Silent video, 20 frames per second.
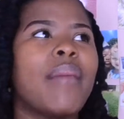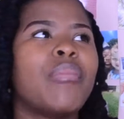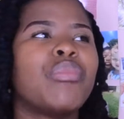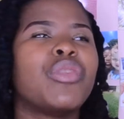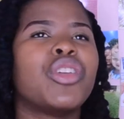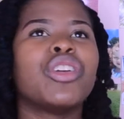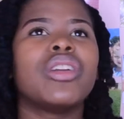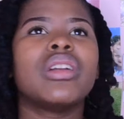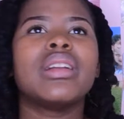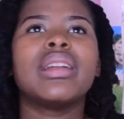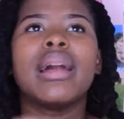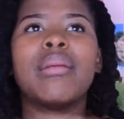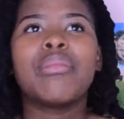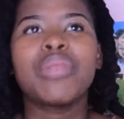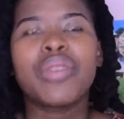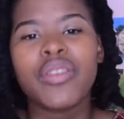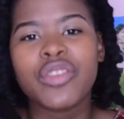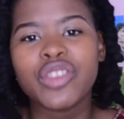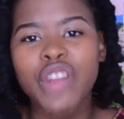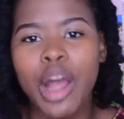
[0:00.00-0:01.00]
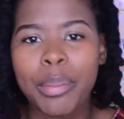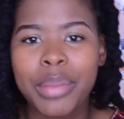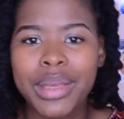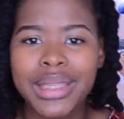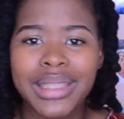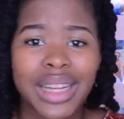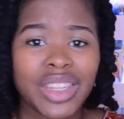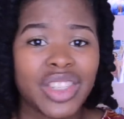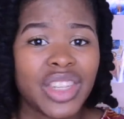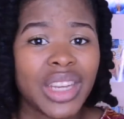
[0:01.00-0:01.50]
there are a number of
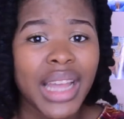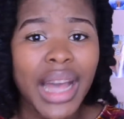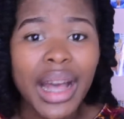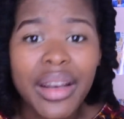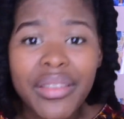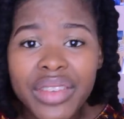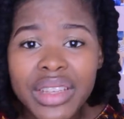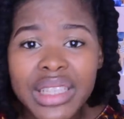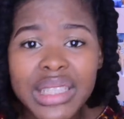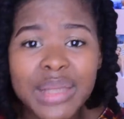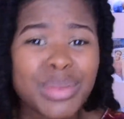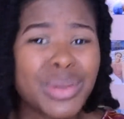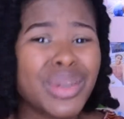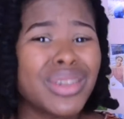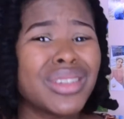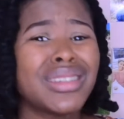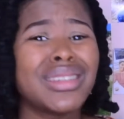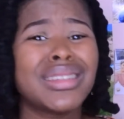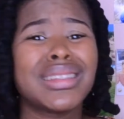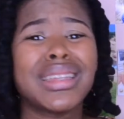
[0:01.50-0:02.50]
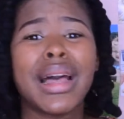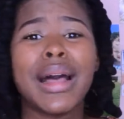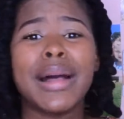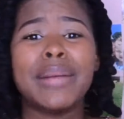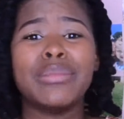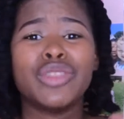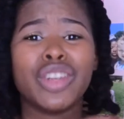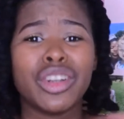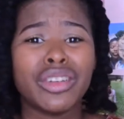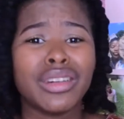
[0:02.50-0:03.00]
topics that she covers, because
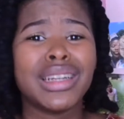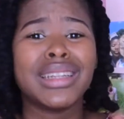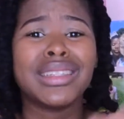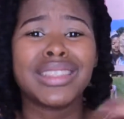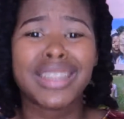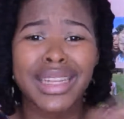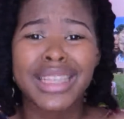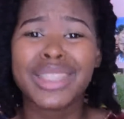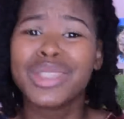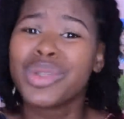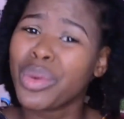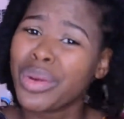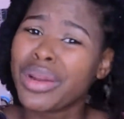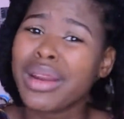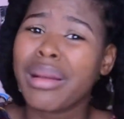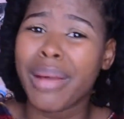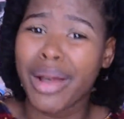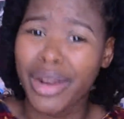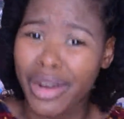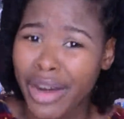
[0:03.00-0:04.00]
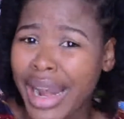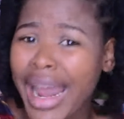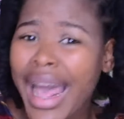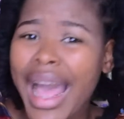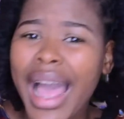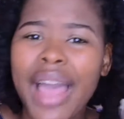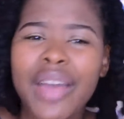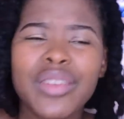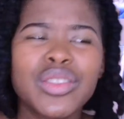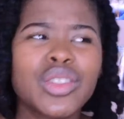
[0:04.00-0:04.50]
generally she is talking about her
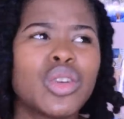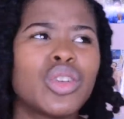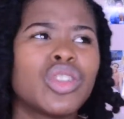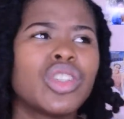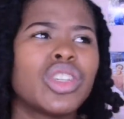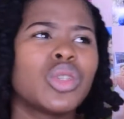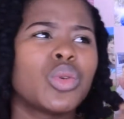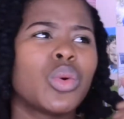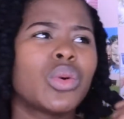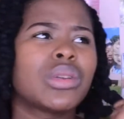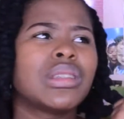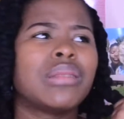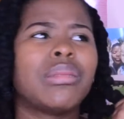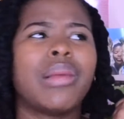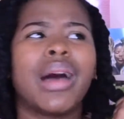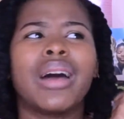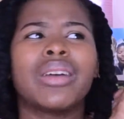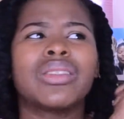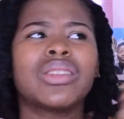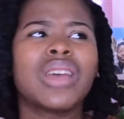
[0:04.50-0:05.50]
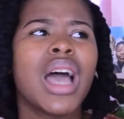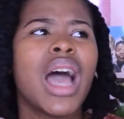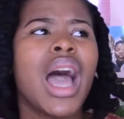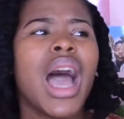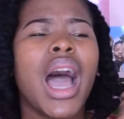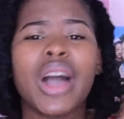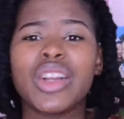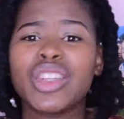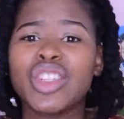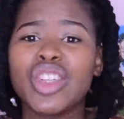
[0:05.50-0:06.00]
life. So she talks about
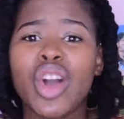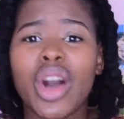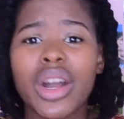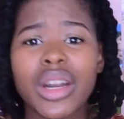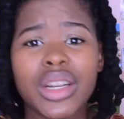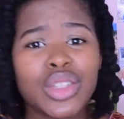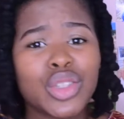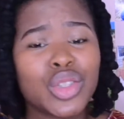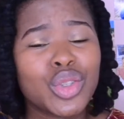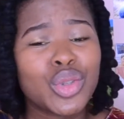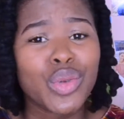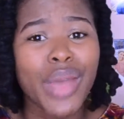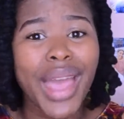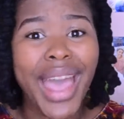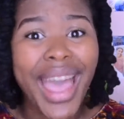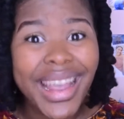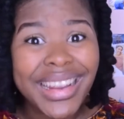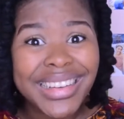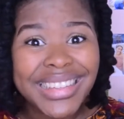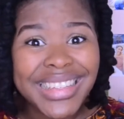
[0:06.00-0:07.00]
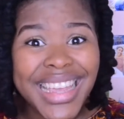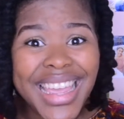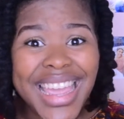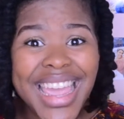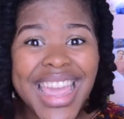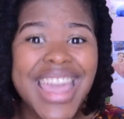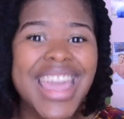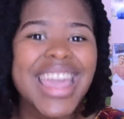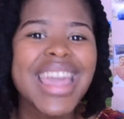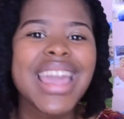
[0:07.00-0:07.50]
how she got into
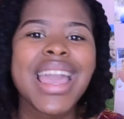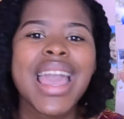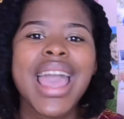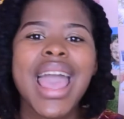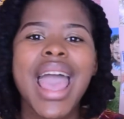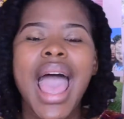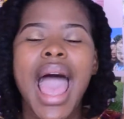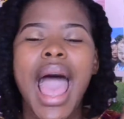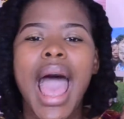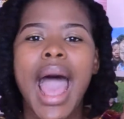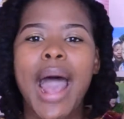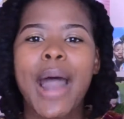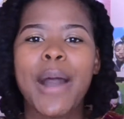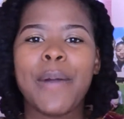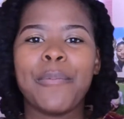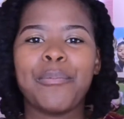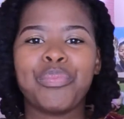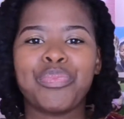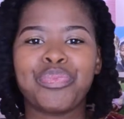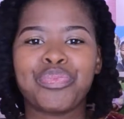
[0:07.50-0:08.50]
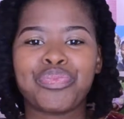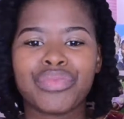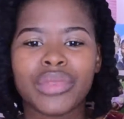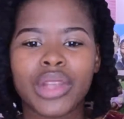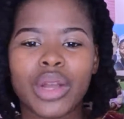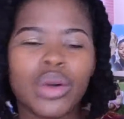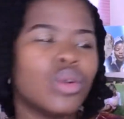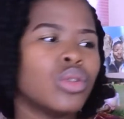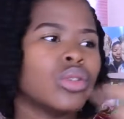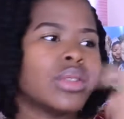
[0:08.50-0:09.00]
acting,
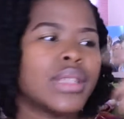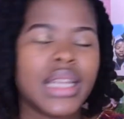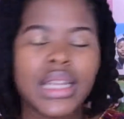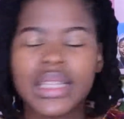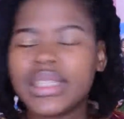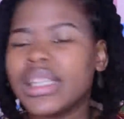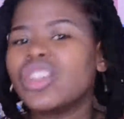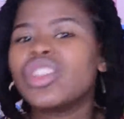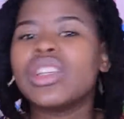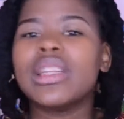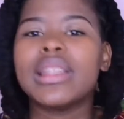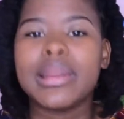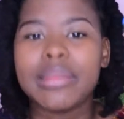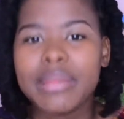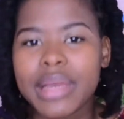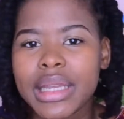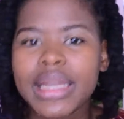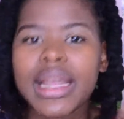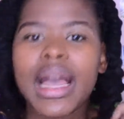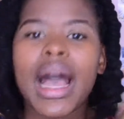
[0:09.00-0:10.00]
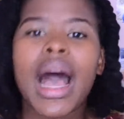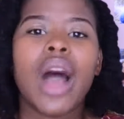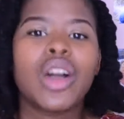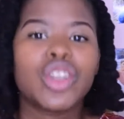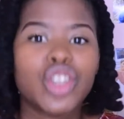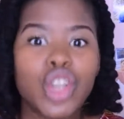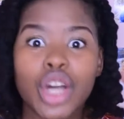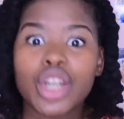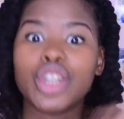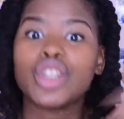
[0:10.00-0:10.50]
or essentially the media, how
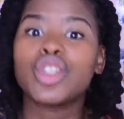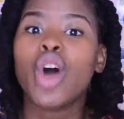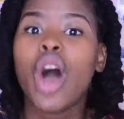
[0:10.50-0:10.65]
she got into